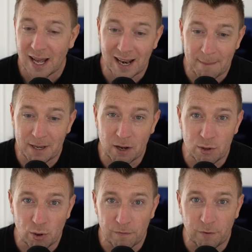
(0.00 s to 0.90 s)
and let me know
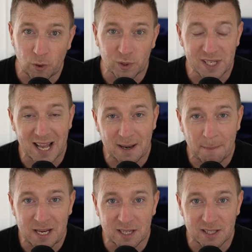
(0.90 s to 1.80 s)
your thoughts and
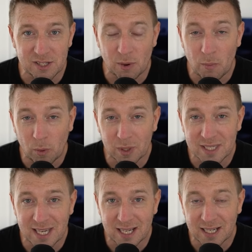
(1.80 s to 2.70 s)
opinions on what we're
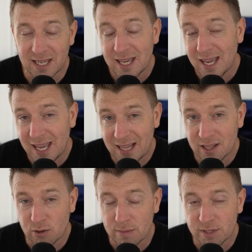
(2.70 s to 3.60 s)
seeing
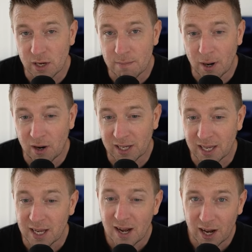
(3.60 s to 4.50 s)
in the crypto
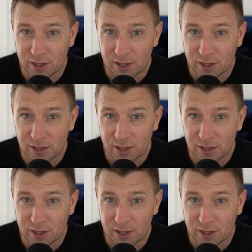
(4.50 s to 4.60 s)
market.